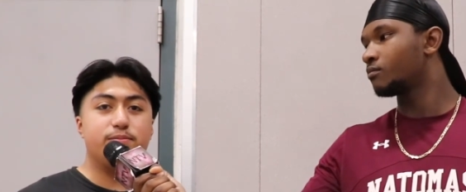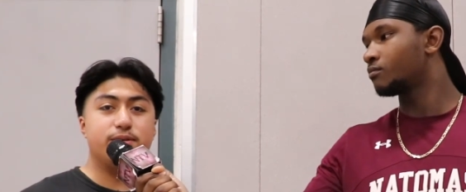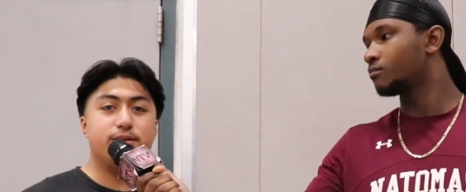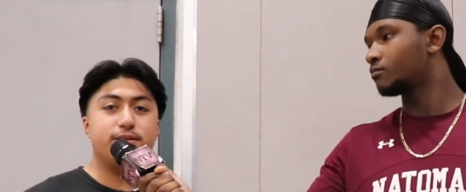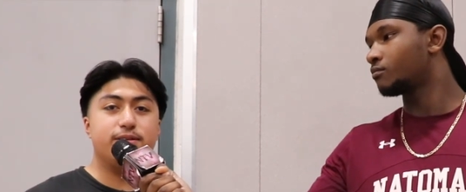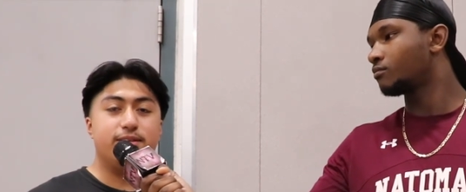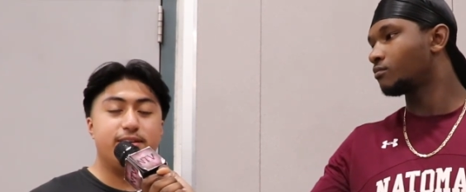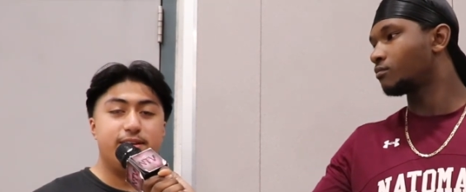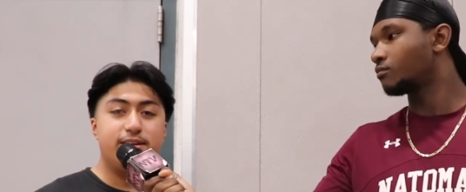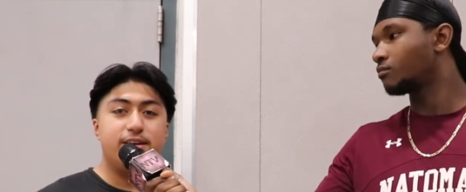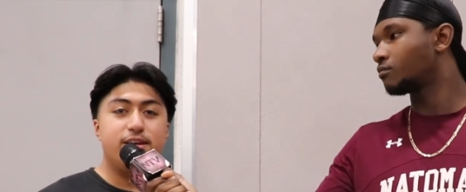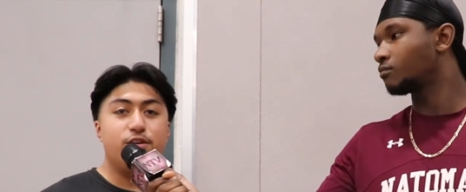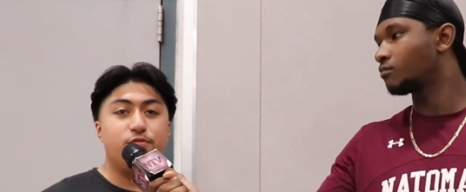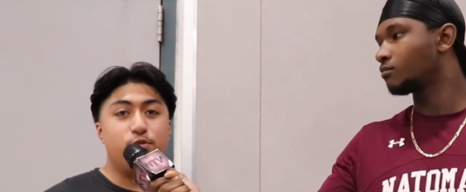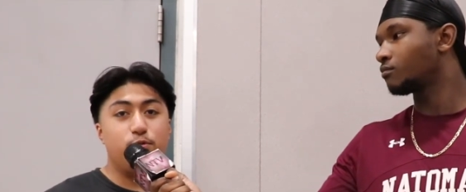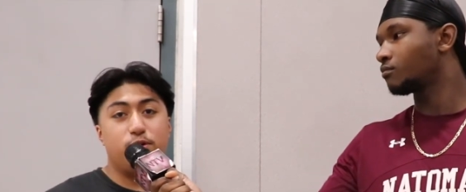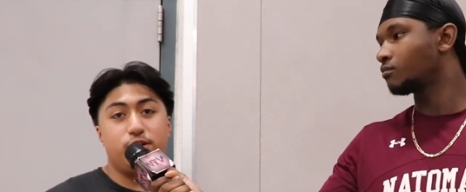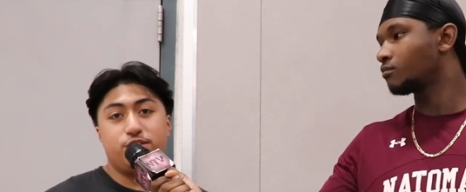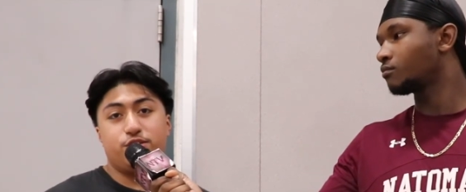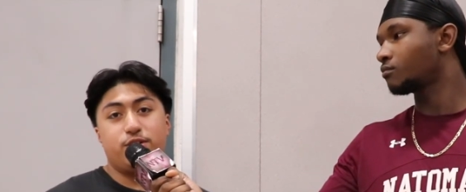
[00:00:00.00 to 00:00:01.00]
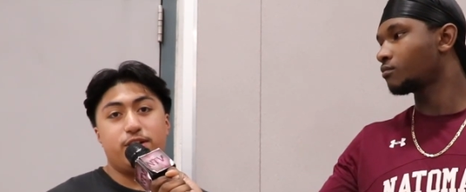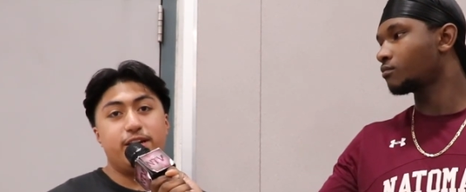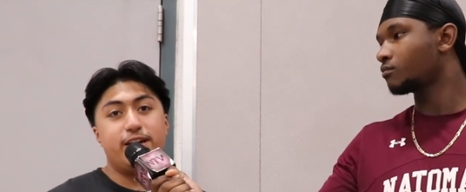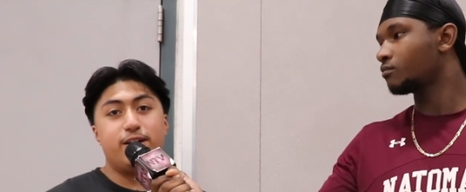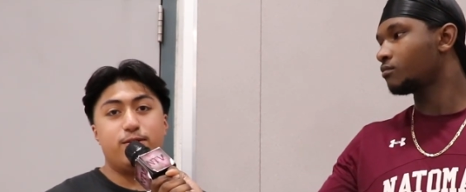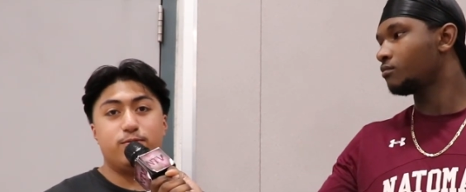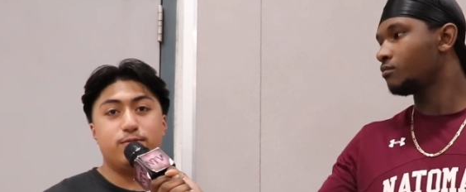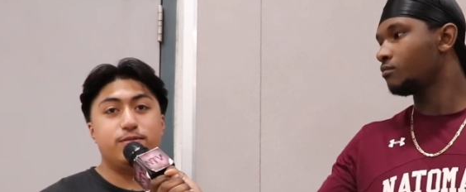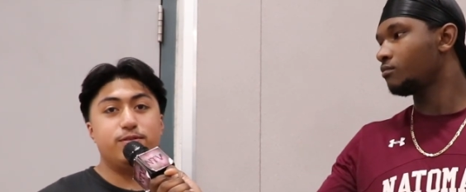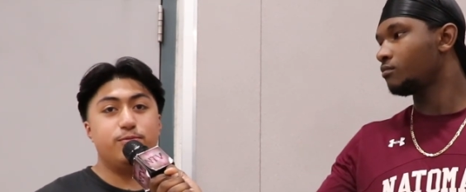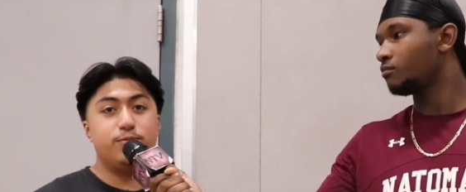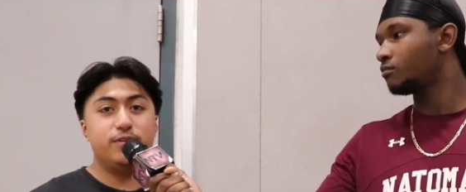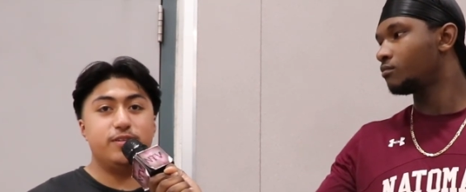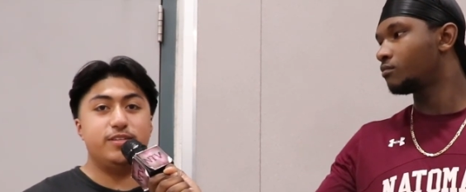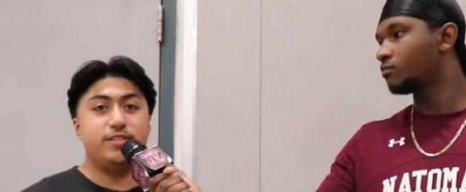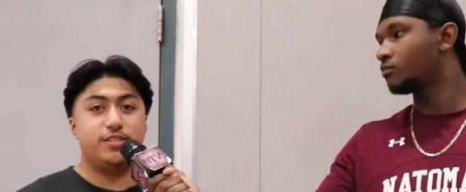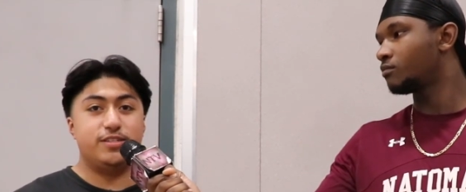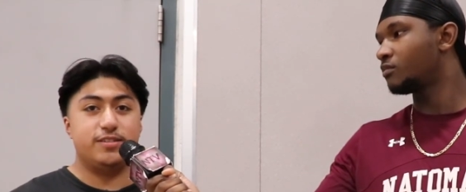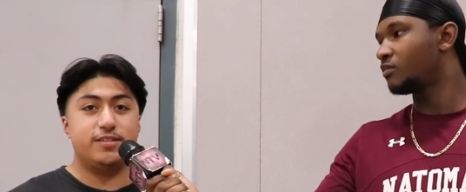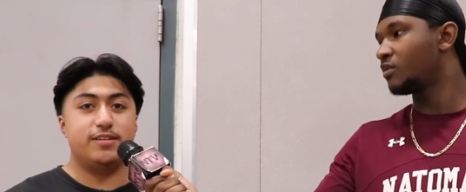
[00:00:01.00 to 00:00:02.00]
Speaker 1: but if you want to try it out, you
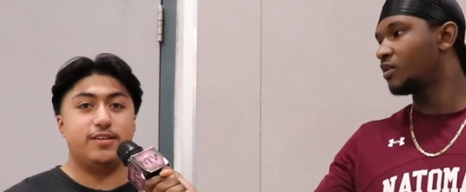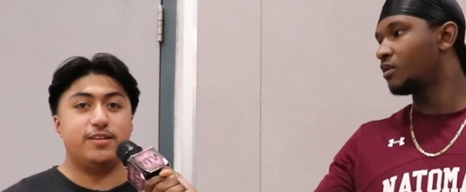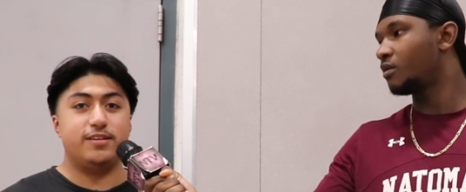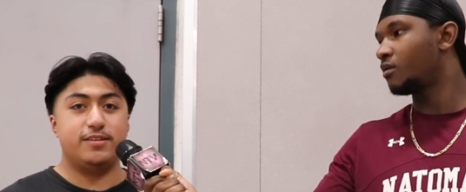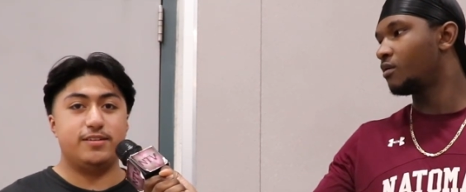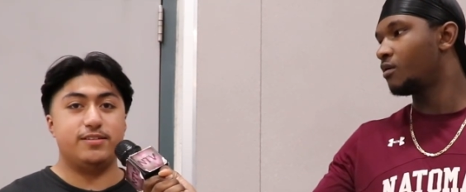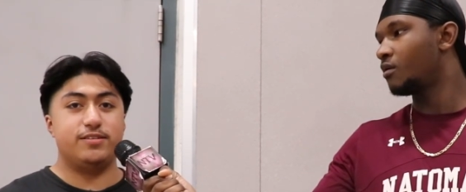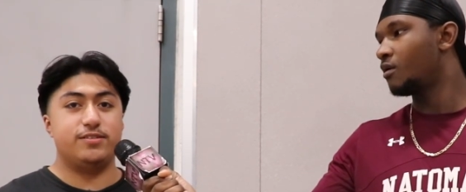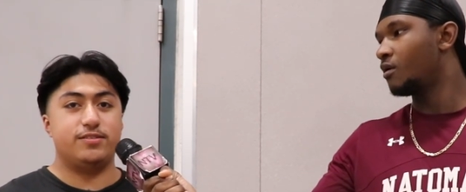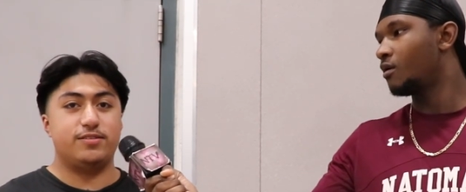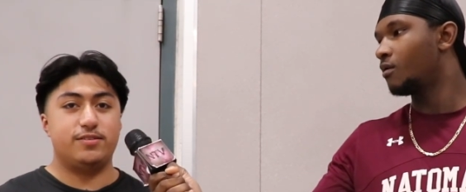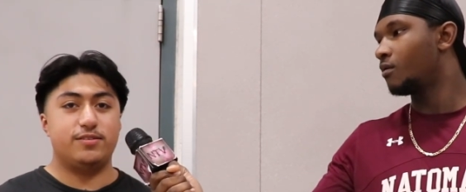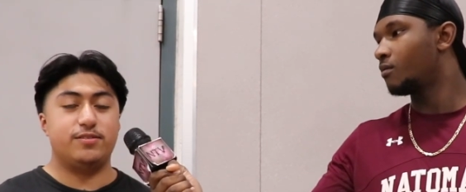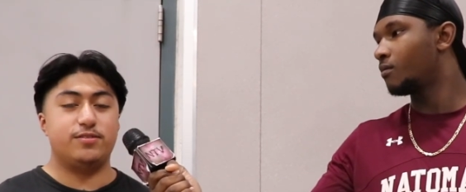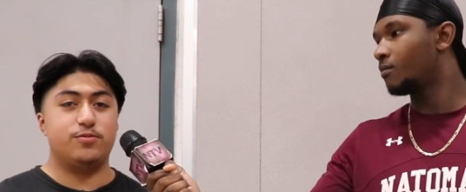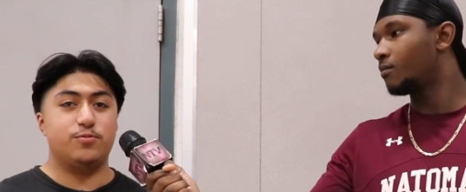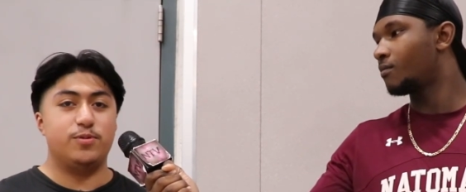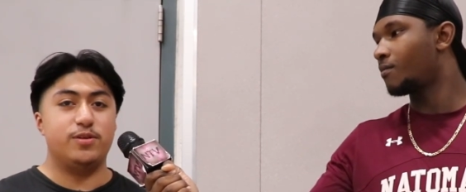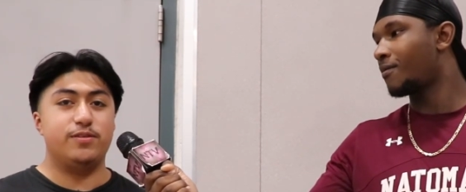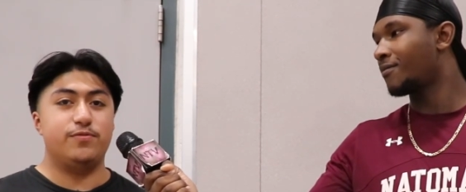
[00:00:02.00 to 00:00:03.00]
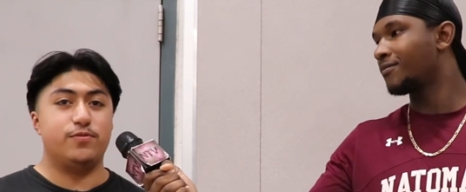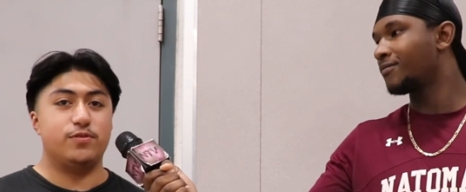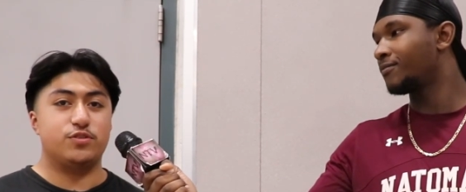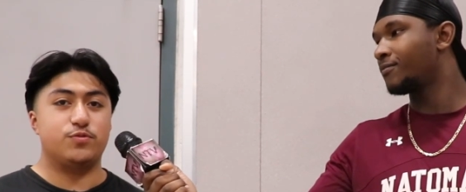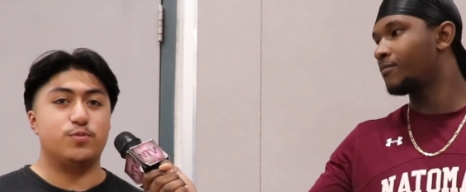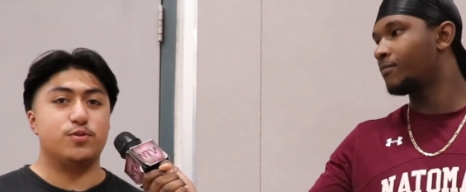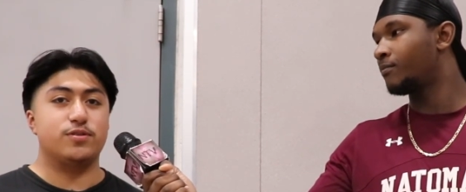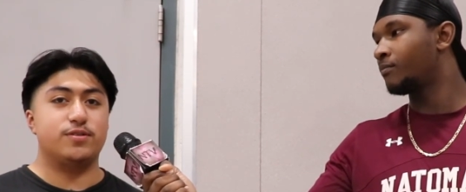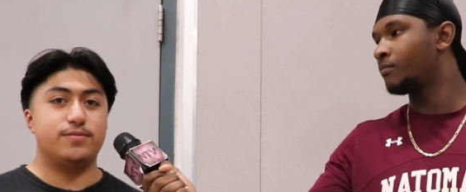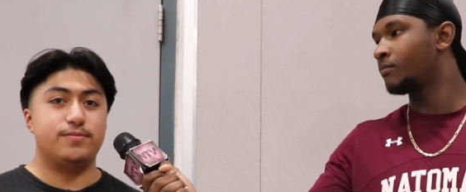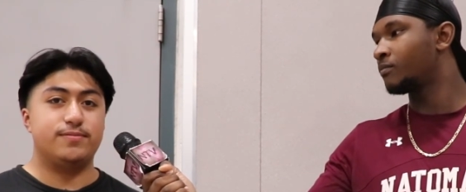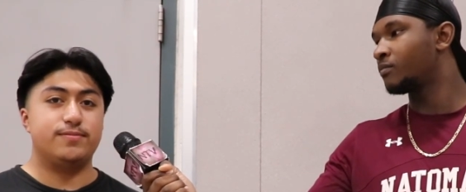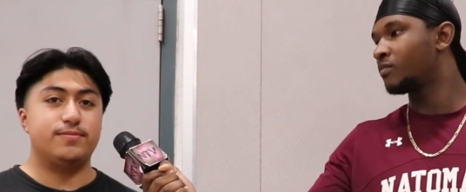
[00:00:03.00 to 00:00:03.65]
really should. It's just it's a really fun sport.